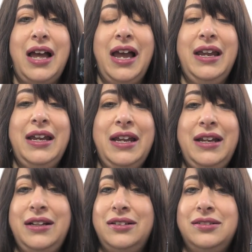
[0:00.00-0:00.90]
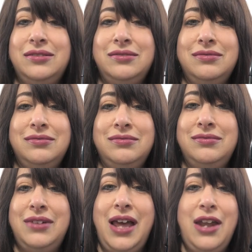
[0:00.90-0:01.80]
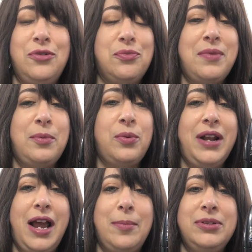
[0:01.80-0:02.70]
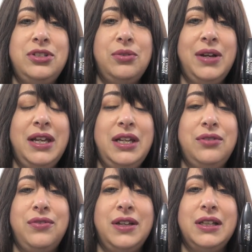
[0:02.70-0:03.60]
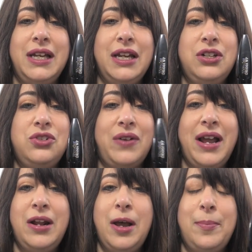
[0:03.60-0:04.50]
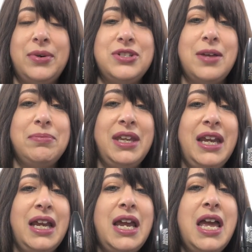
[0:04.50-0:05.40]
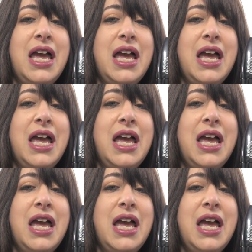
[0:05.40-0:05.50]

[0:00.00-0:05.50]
I I don't remember what happened to it, if it like dried up or something.